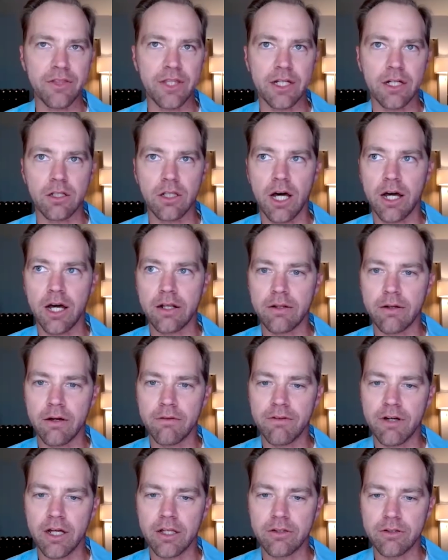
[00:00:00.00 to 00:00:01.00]
I think a lot
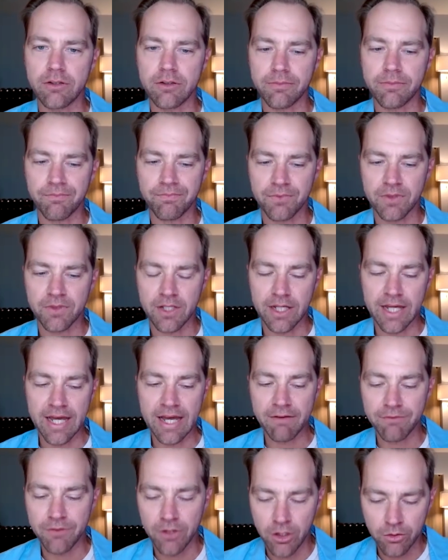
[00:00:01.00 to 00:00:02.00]
of us
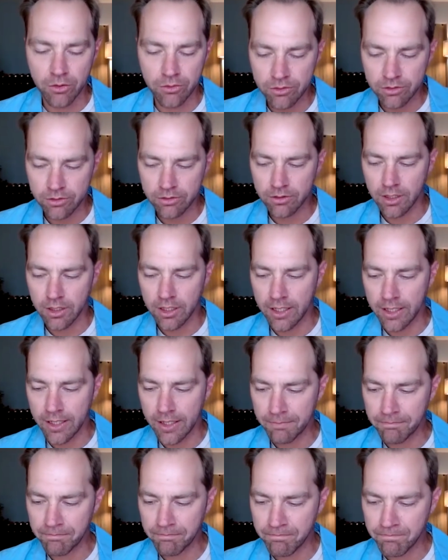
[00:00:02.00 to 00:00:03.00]
have those
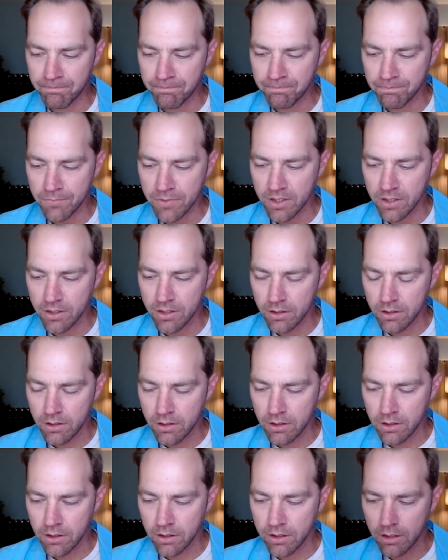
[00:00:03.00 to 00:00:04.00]
um
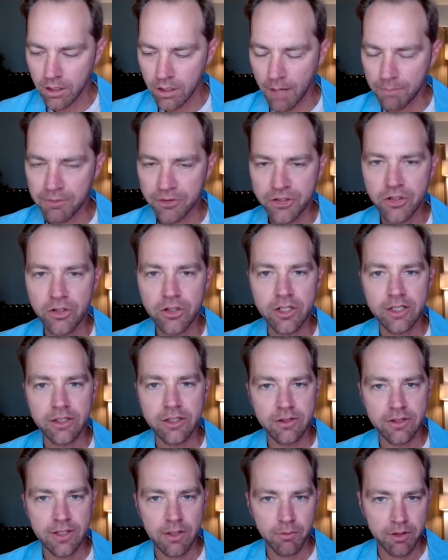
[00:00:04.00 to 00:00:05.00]

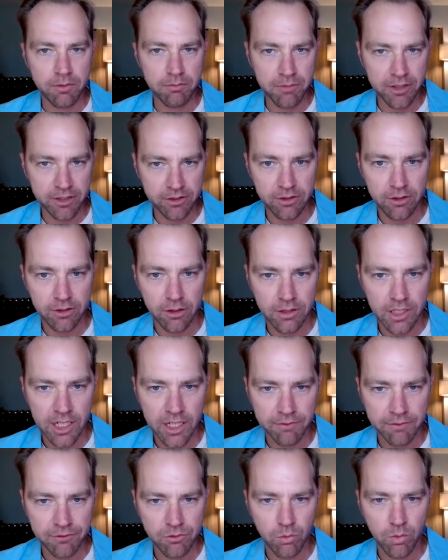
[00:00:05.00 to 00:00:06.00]
opportunities that we miss in our
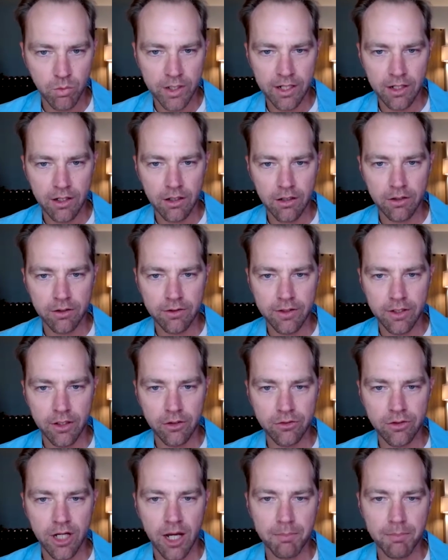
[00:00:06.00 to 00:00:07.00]
lives where
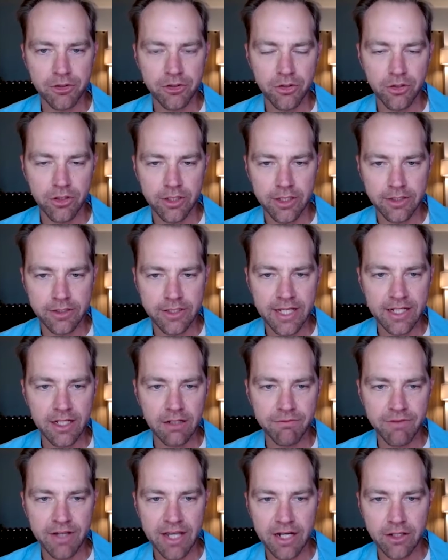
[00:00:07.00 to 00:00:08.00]
there's an opportunity to
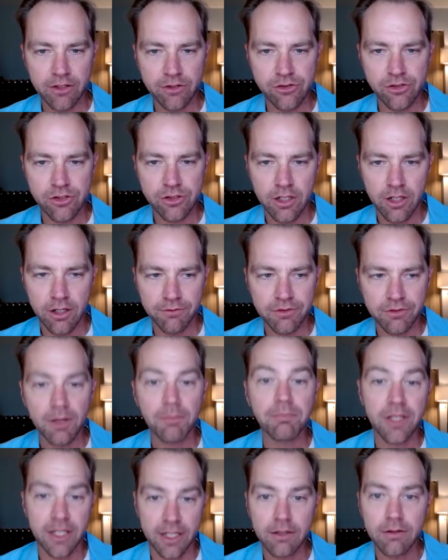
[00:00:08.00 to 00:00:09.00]
take advantage of
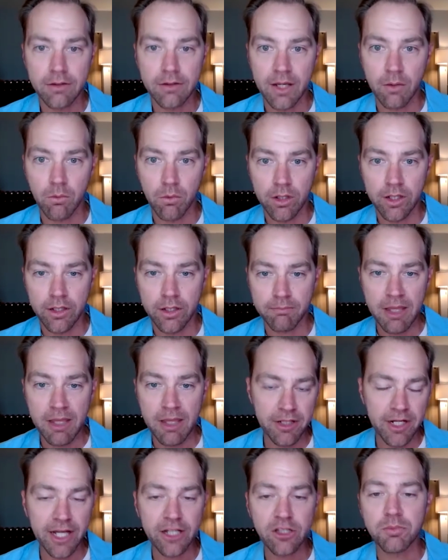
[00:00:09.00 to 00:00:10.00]
something that we're
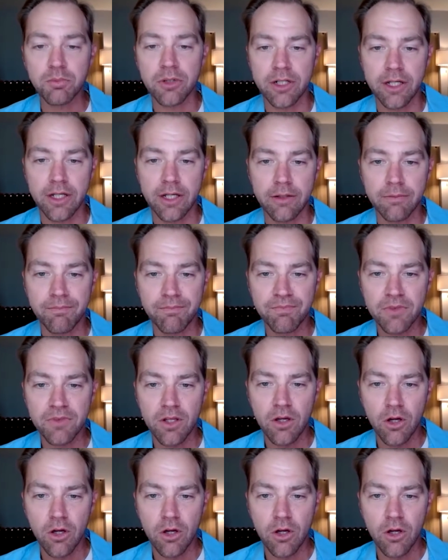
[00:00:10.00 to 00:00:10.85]
maybe an expert in